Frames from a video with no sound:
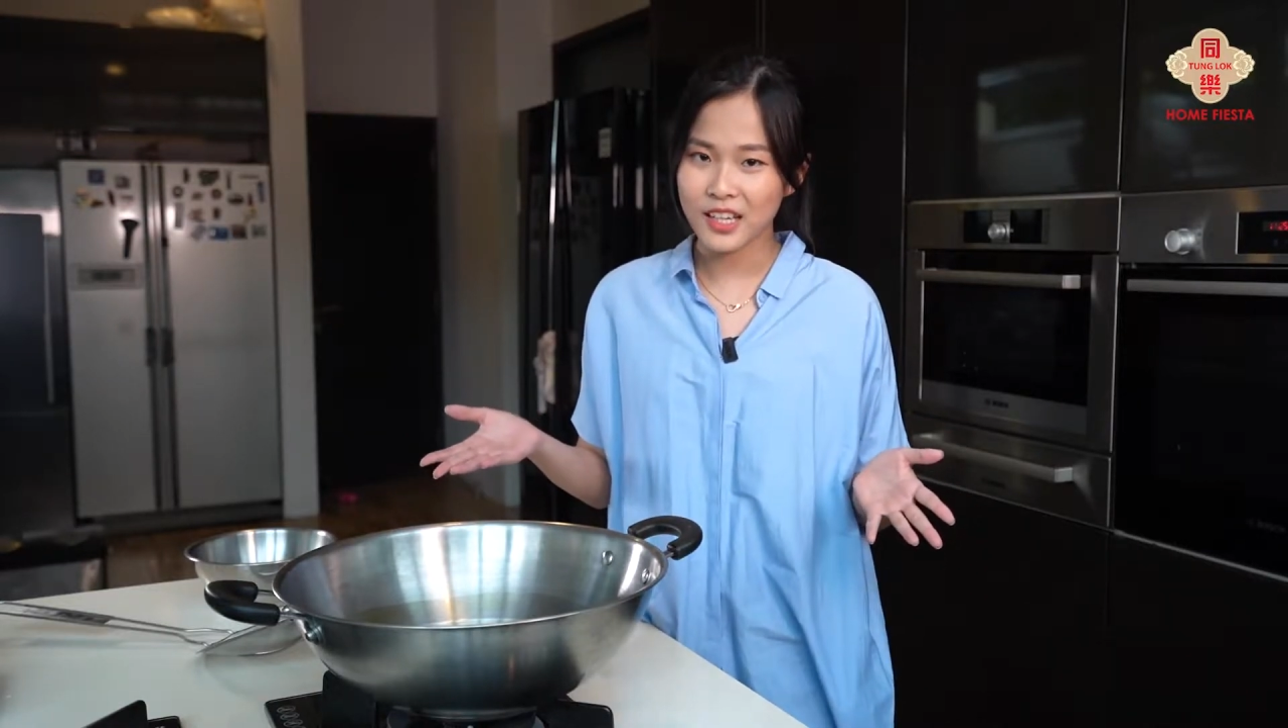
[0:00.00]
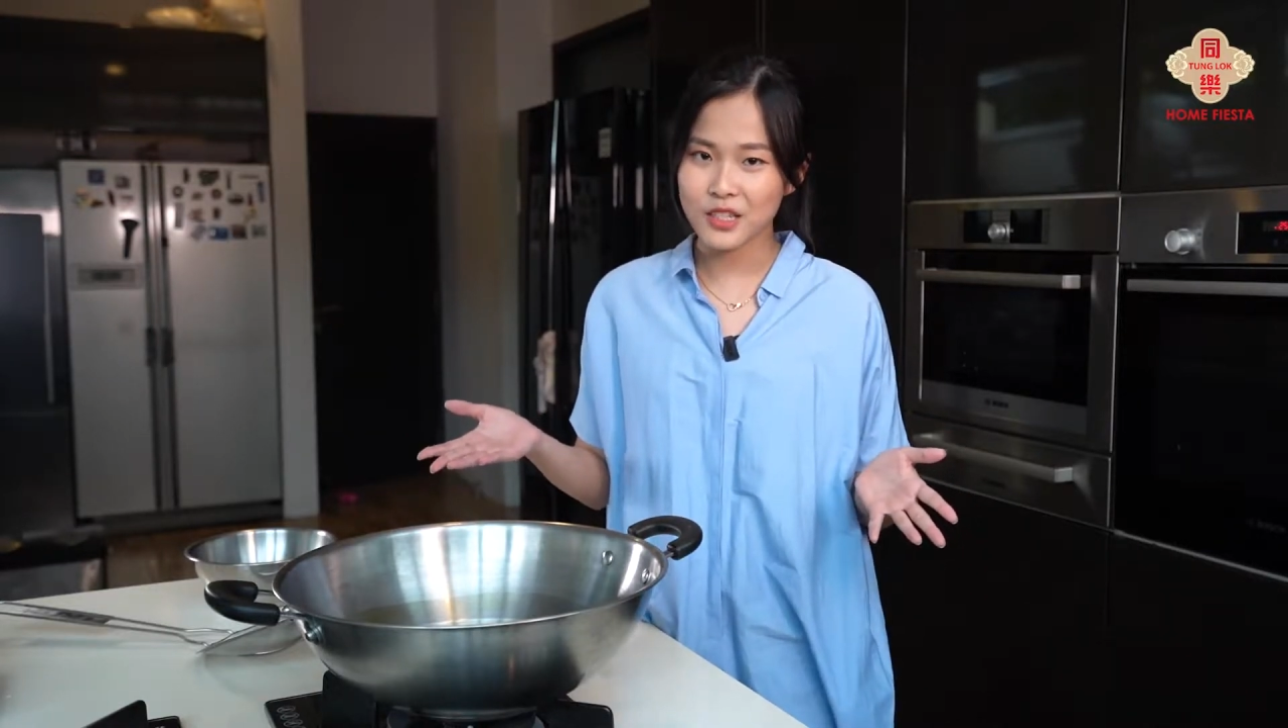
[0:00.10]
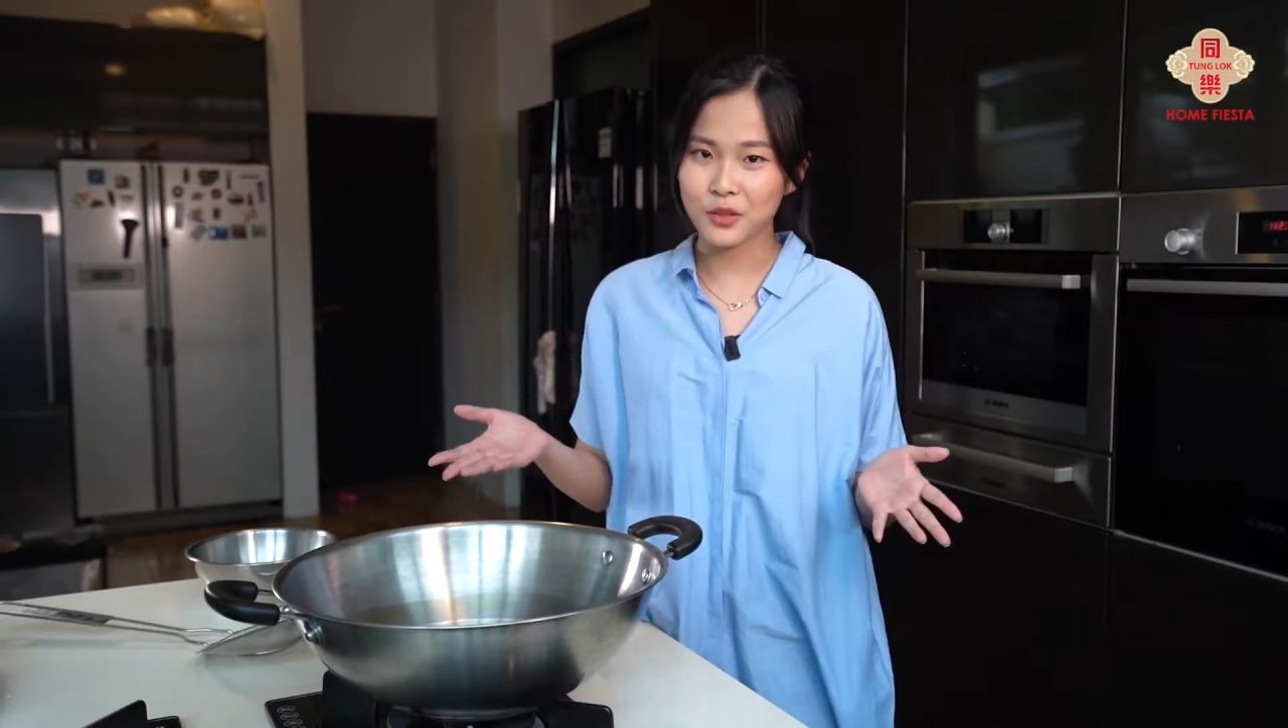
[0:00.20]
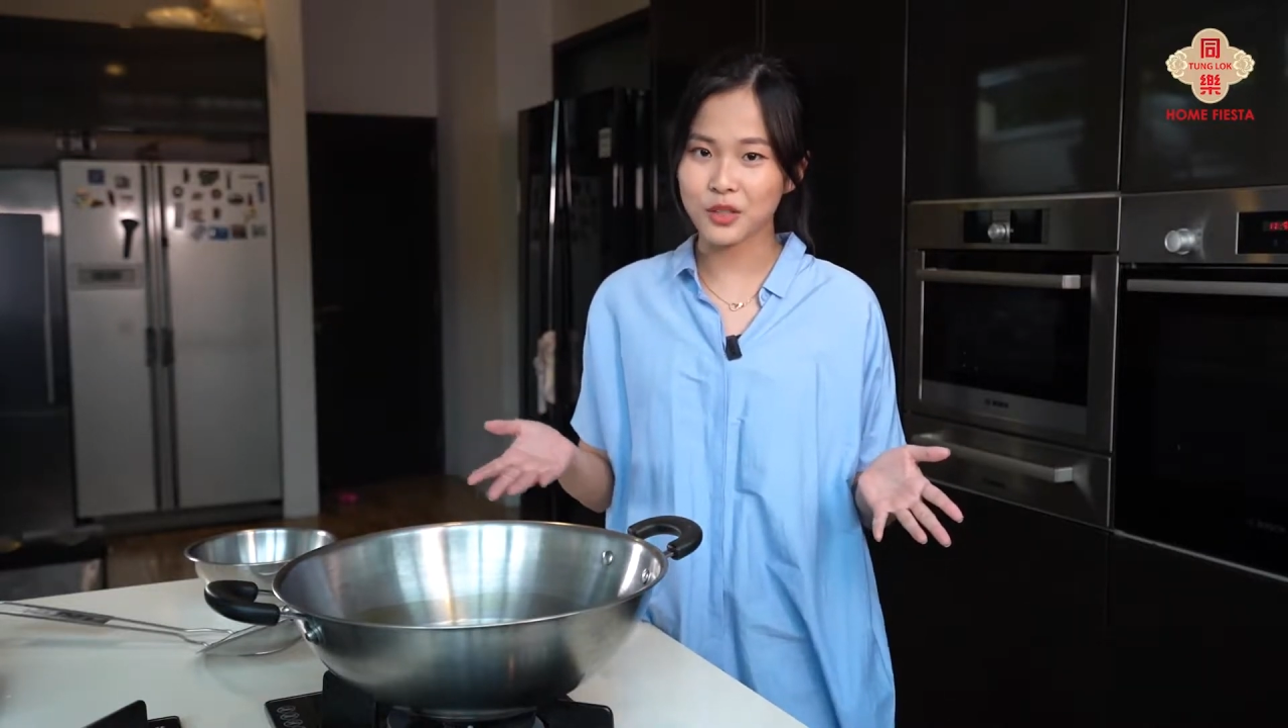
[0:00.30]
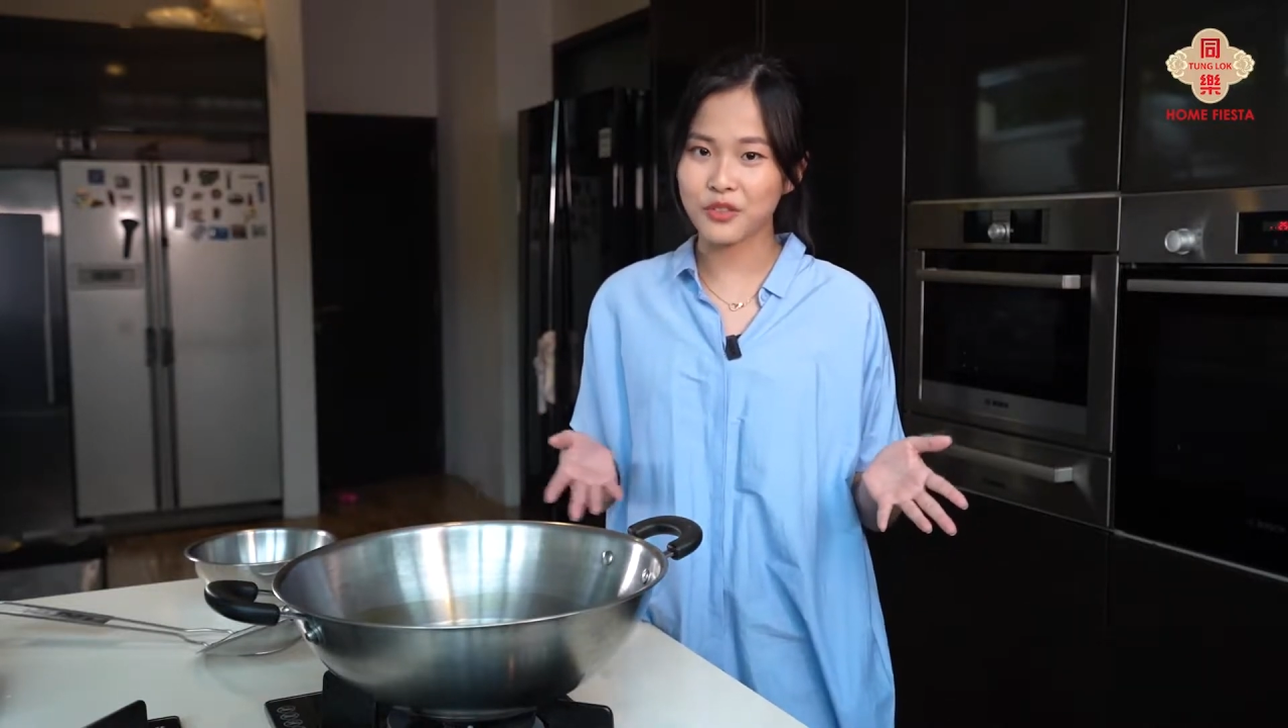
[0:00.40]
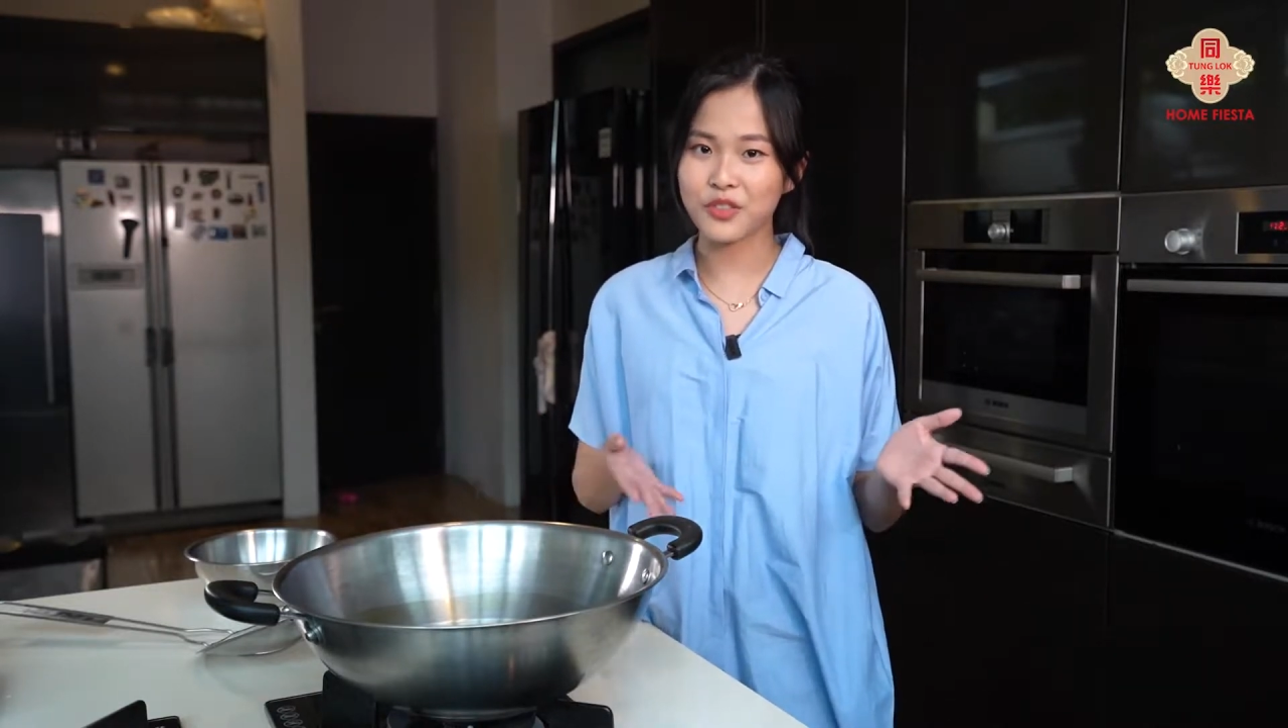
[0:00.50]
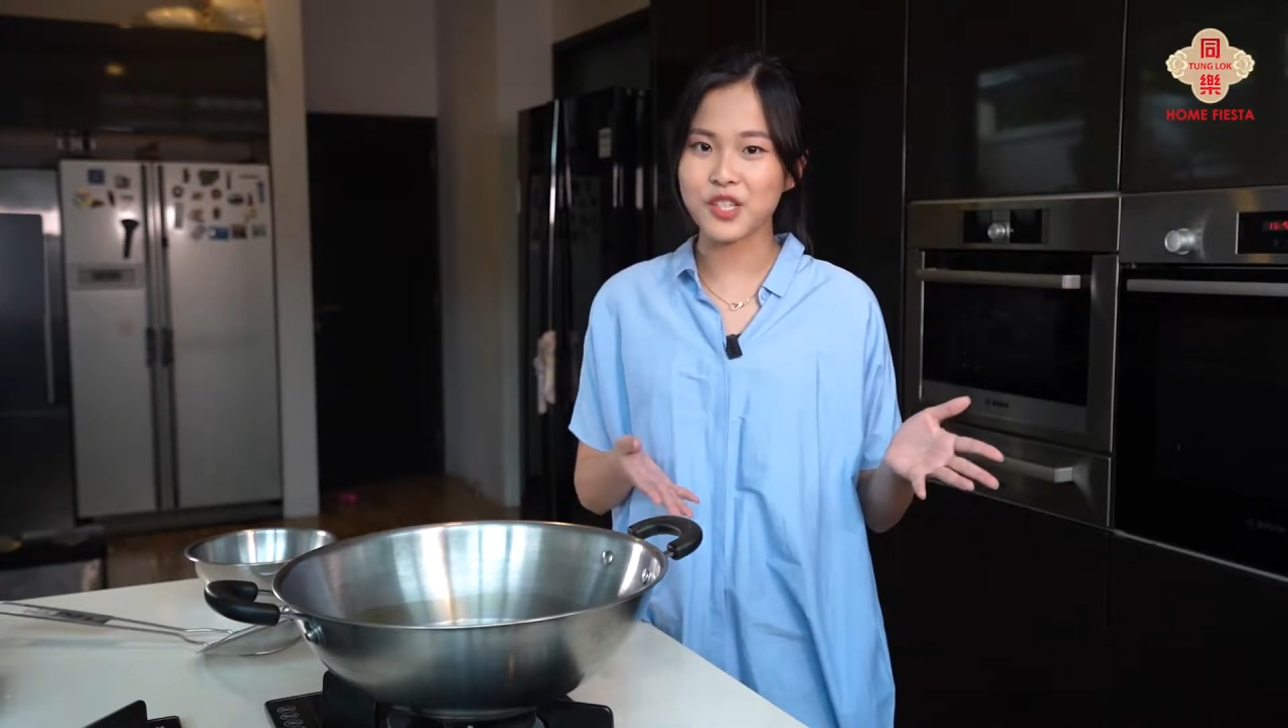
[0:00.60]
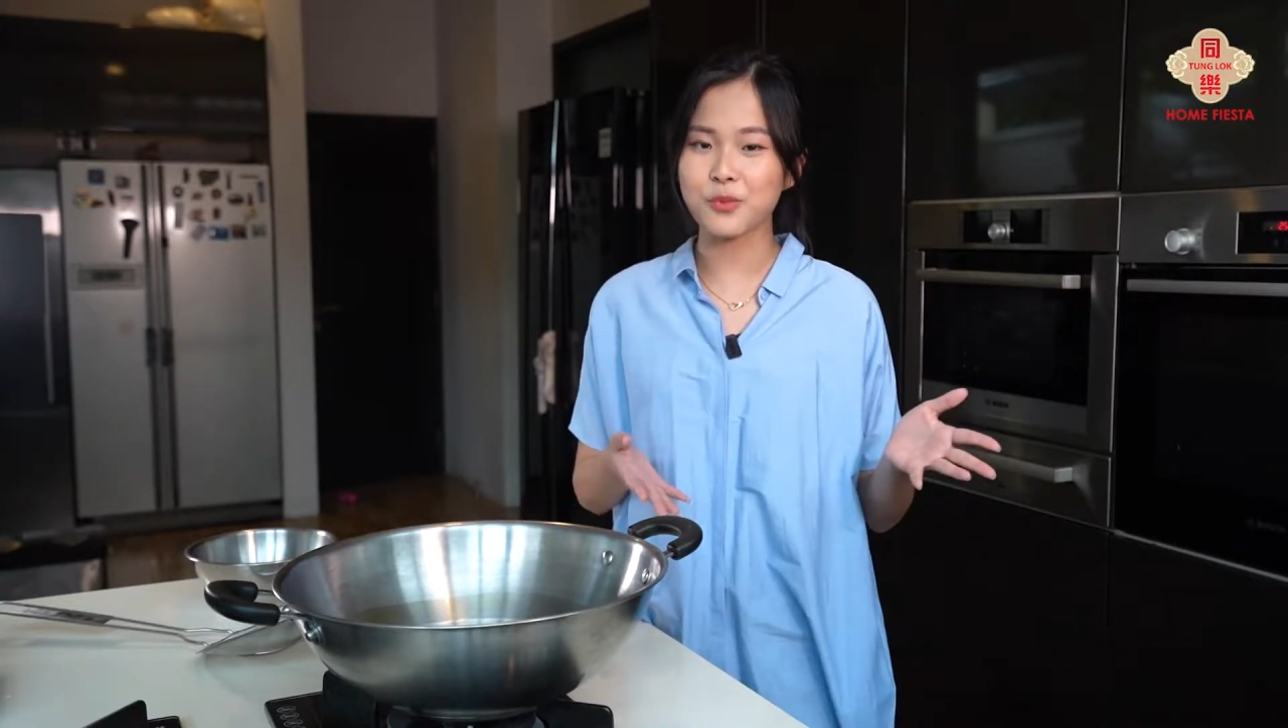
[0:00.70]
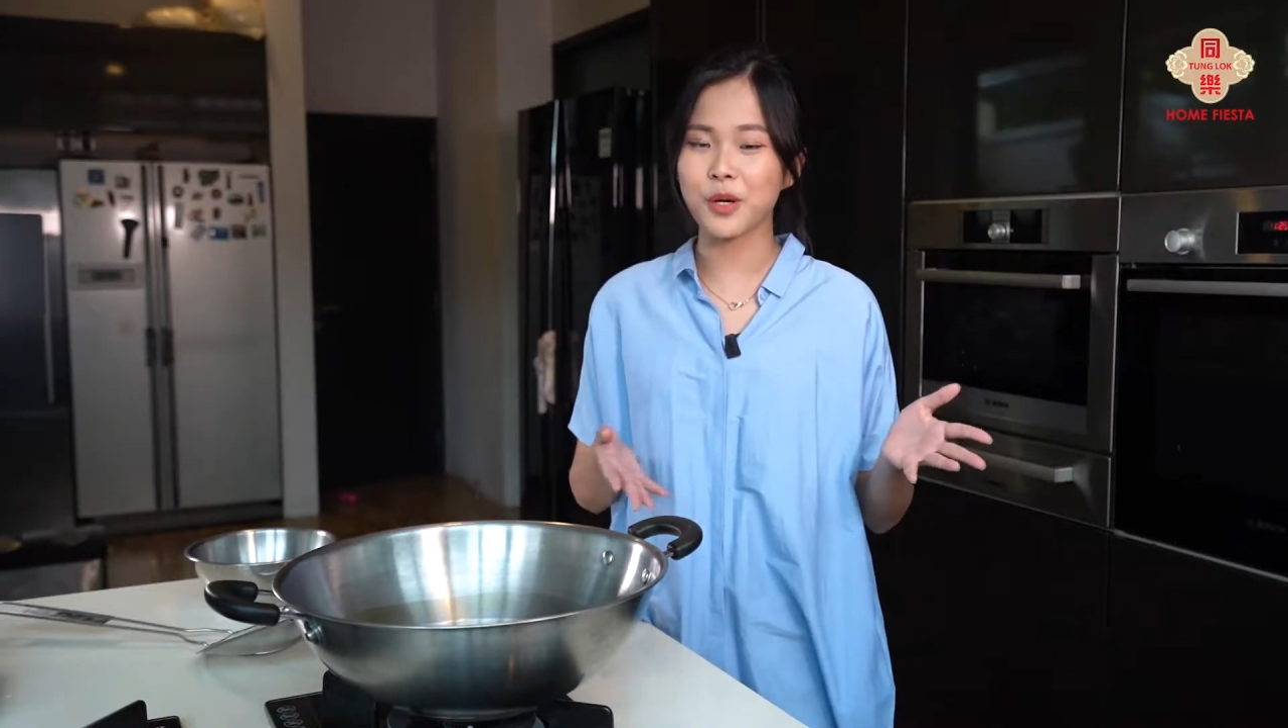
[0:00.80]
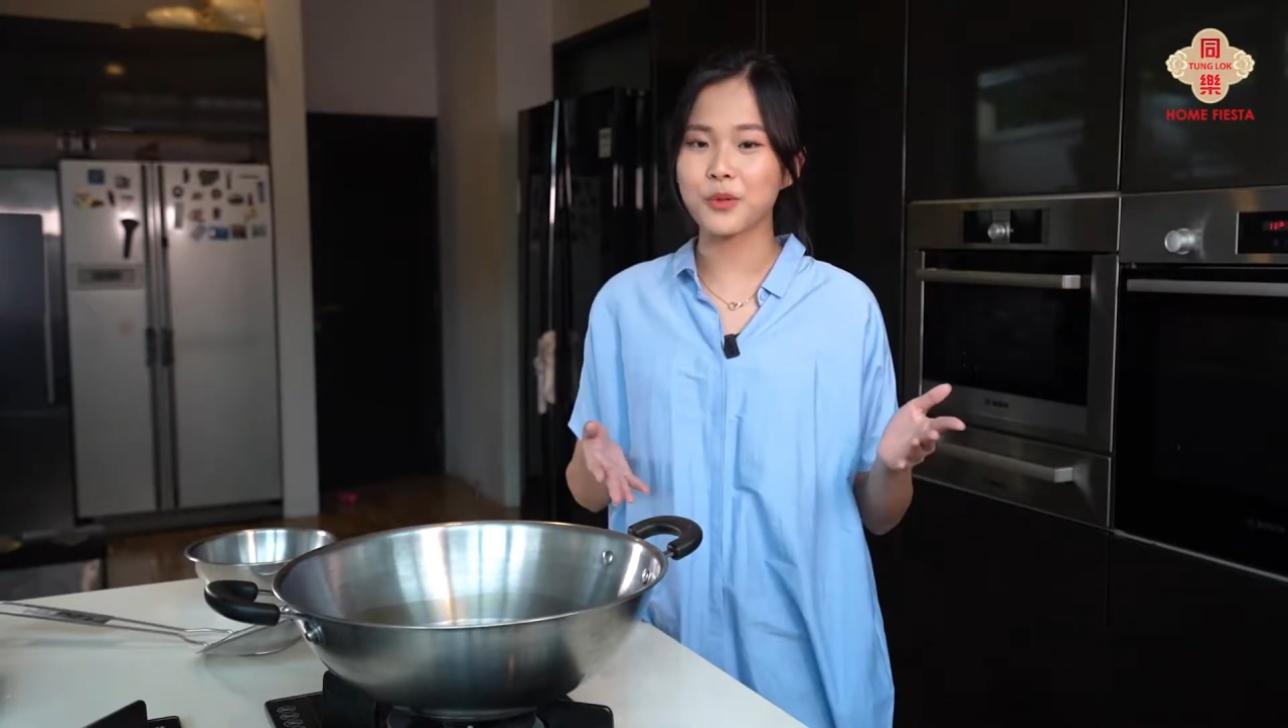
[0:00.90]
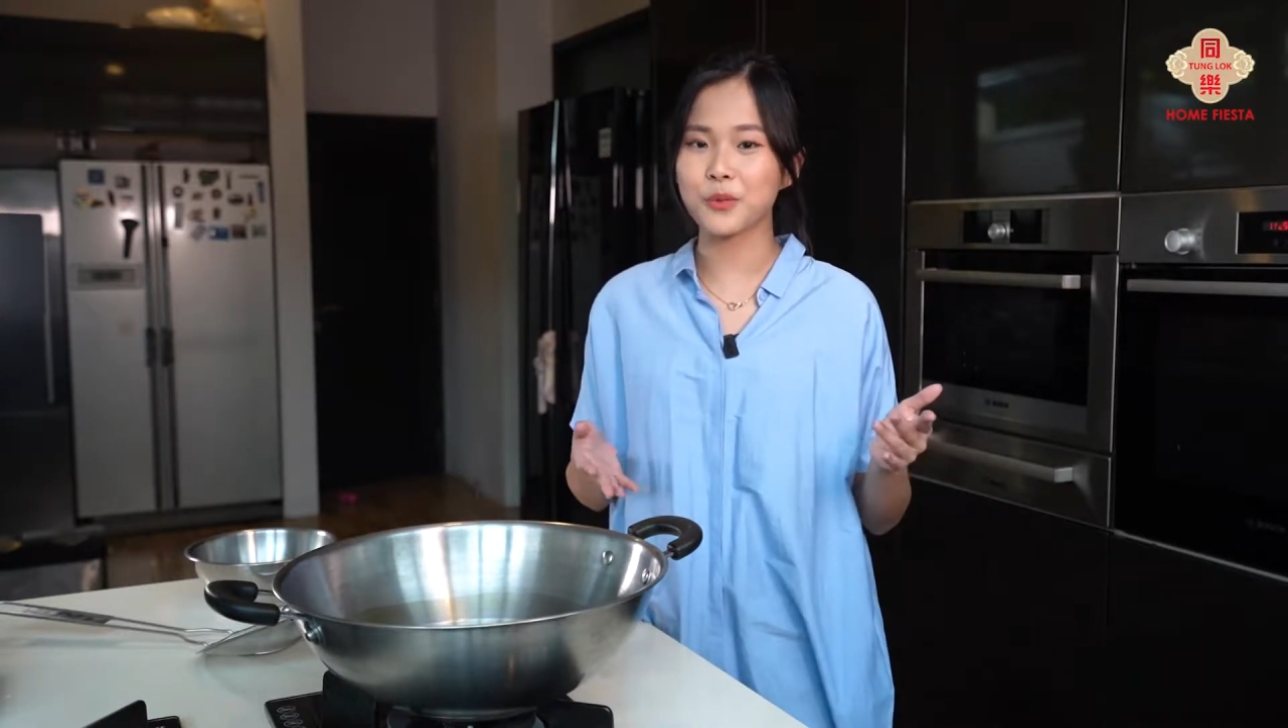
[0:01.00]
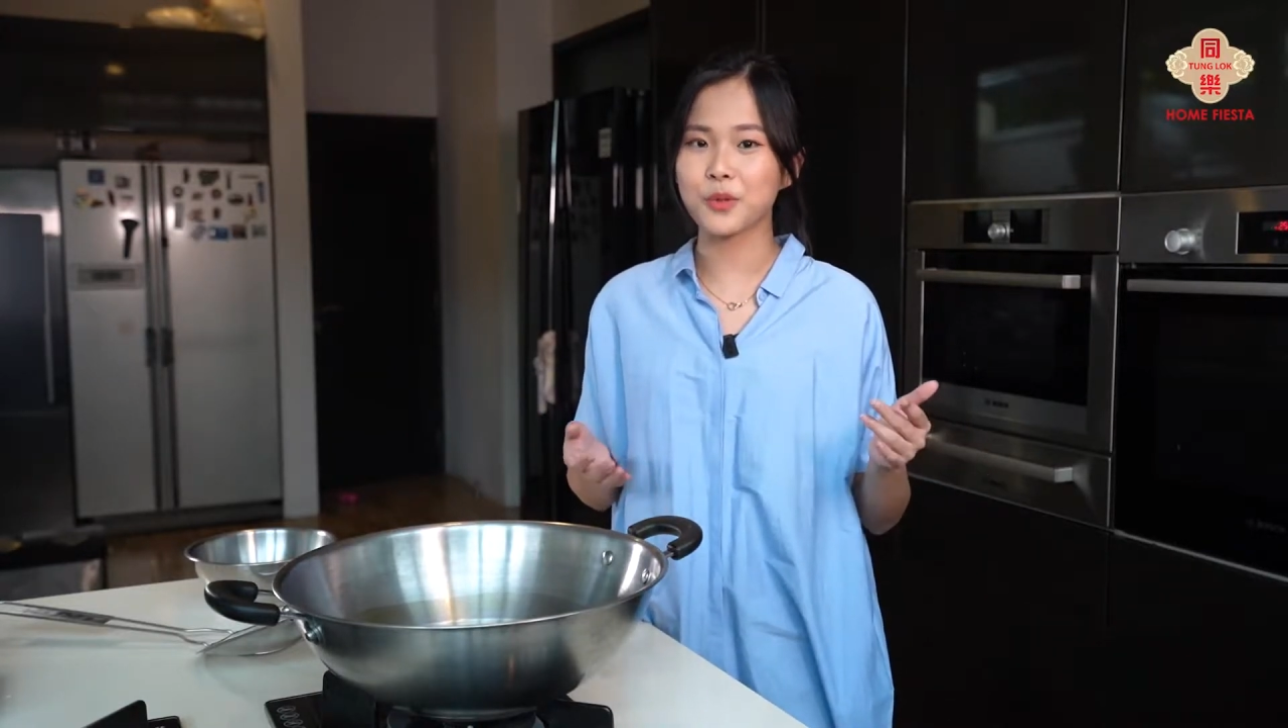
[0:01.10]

So the first one